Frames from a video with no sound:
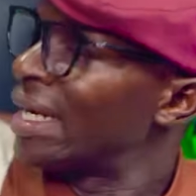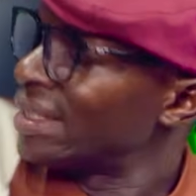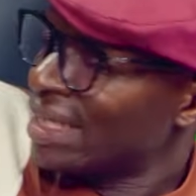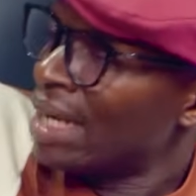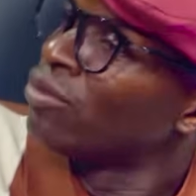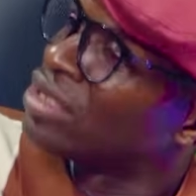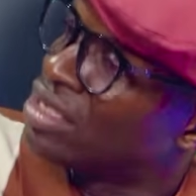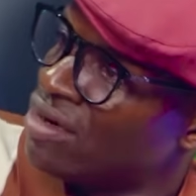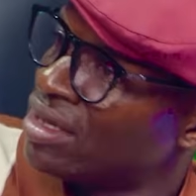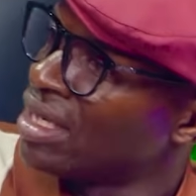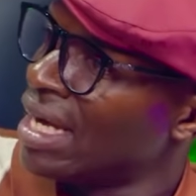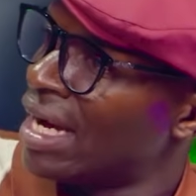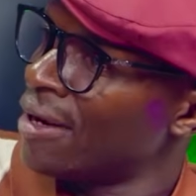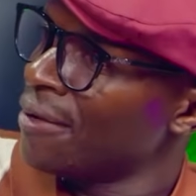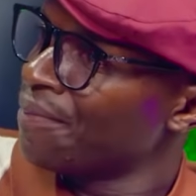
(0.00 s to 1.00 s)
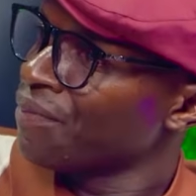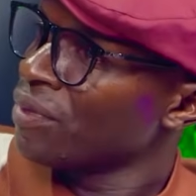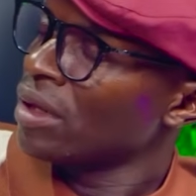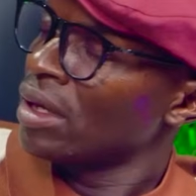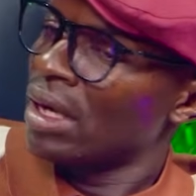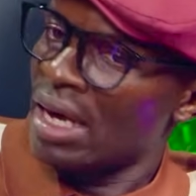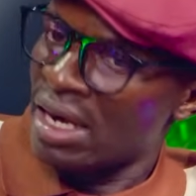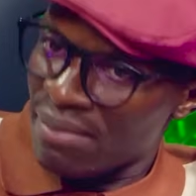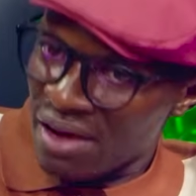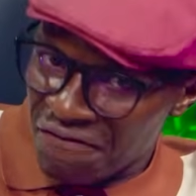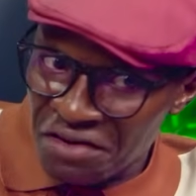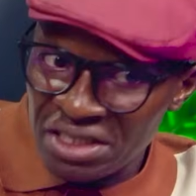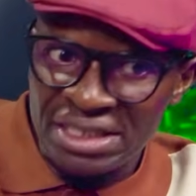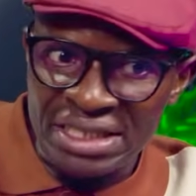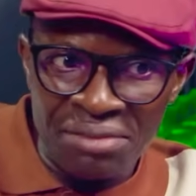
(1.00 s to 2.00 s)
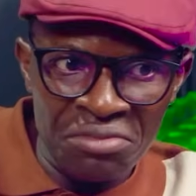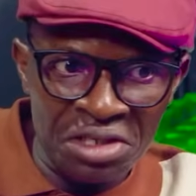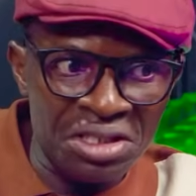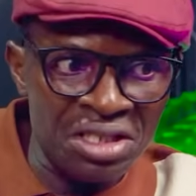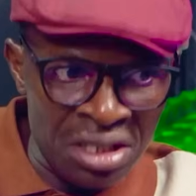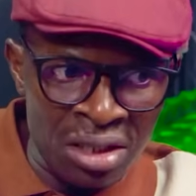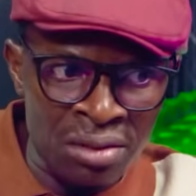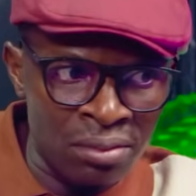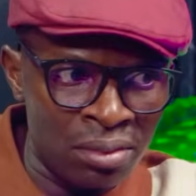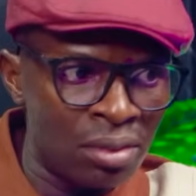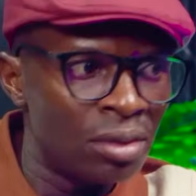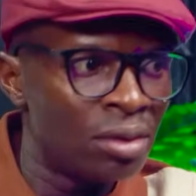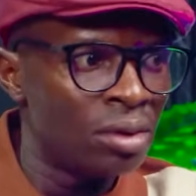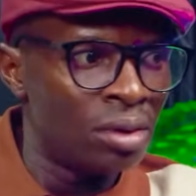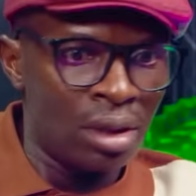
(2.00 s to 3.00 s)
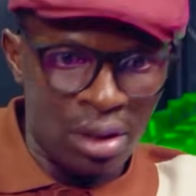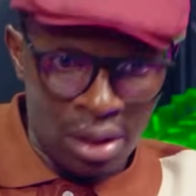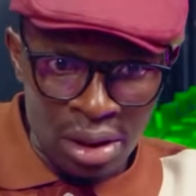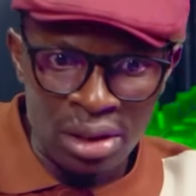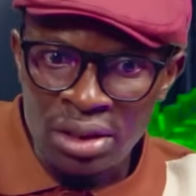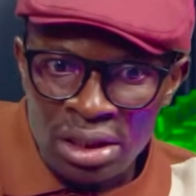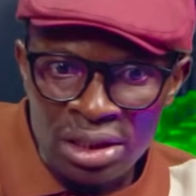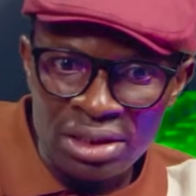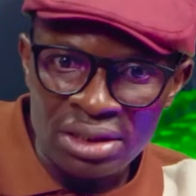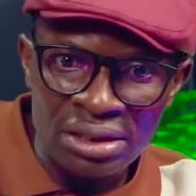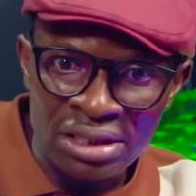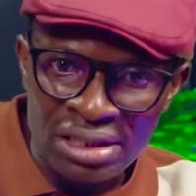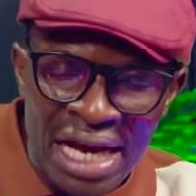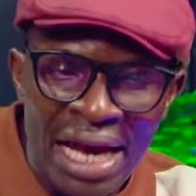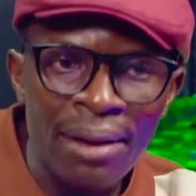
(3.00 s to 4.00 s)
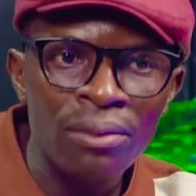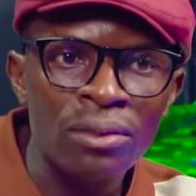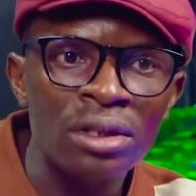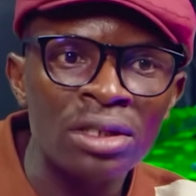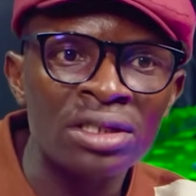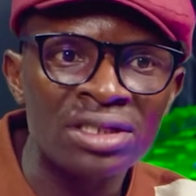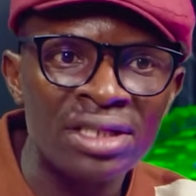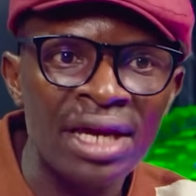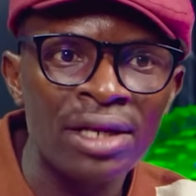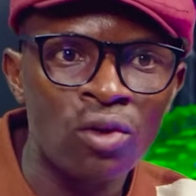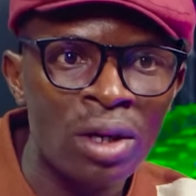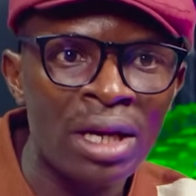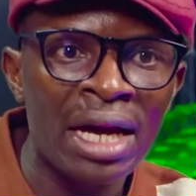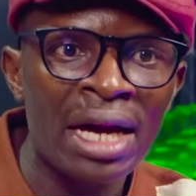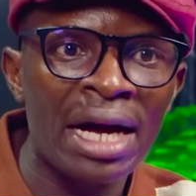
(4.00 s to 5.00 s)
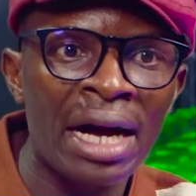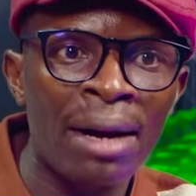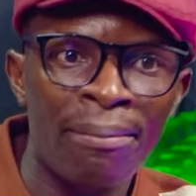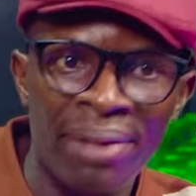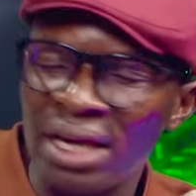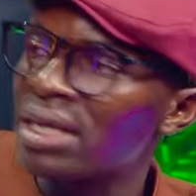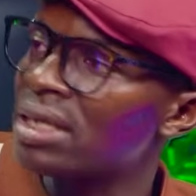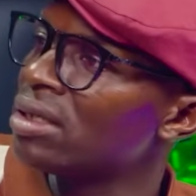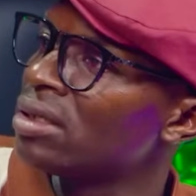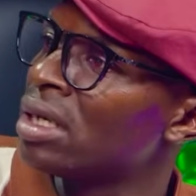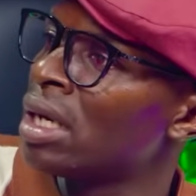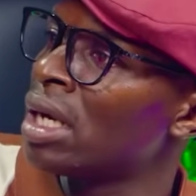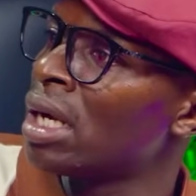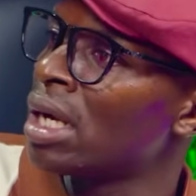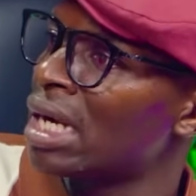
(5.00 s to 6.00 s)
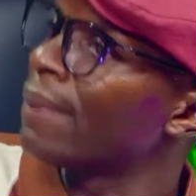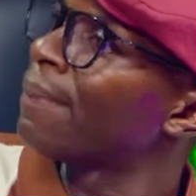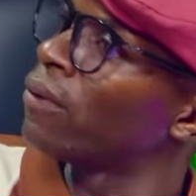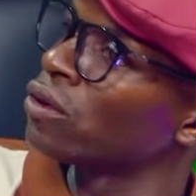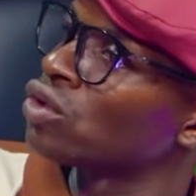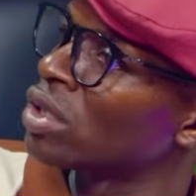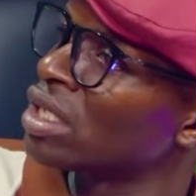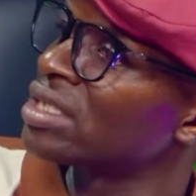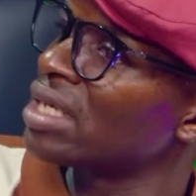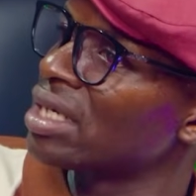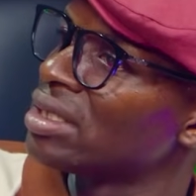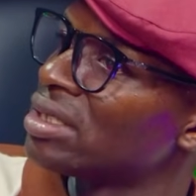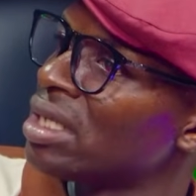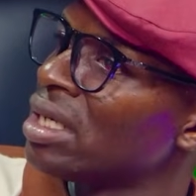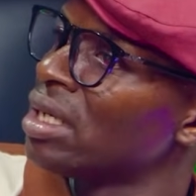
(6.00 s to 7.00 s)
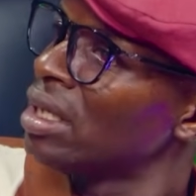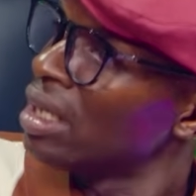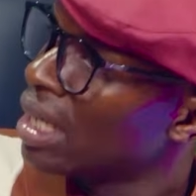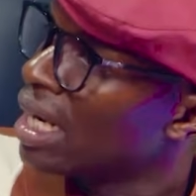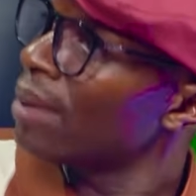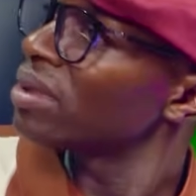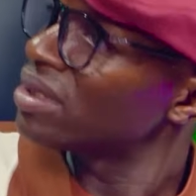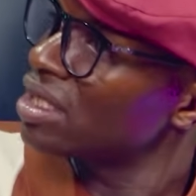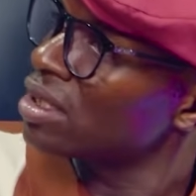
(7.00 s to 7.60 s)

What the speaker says: the guy, and my first time meeting him is the time he said, Ollah, I'm by Kapoto restaurant. Come